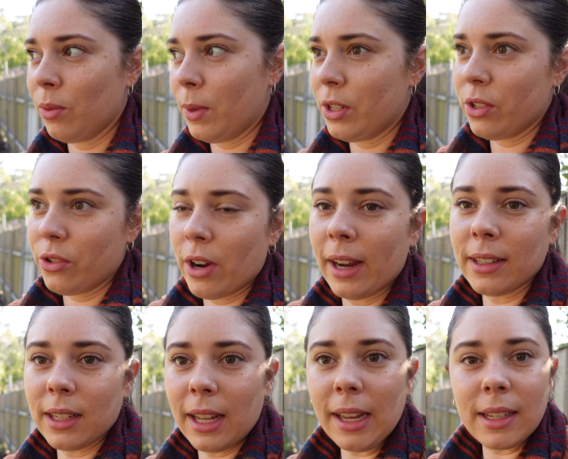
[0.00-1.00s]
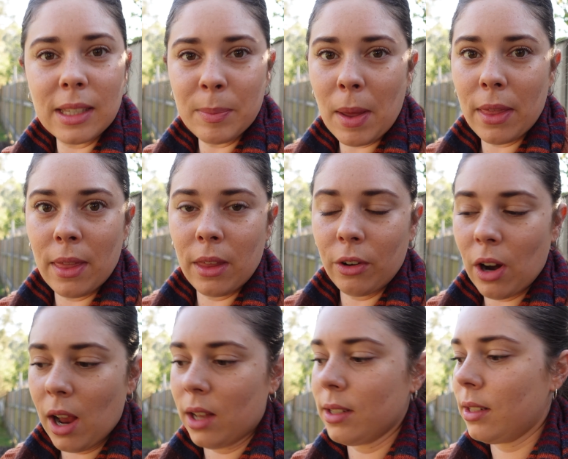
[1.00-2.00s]
we're just trying to like smother the
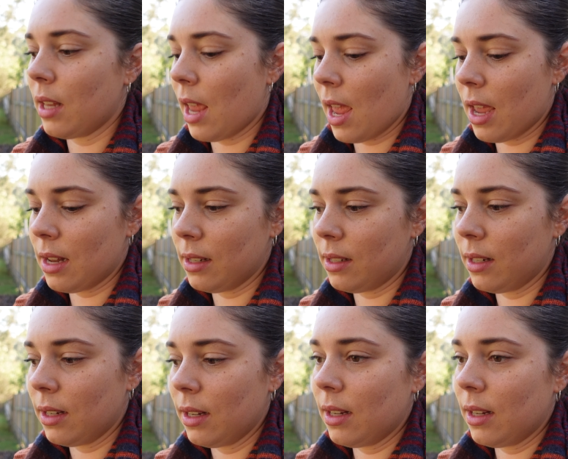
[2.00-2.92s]
grass and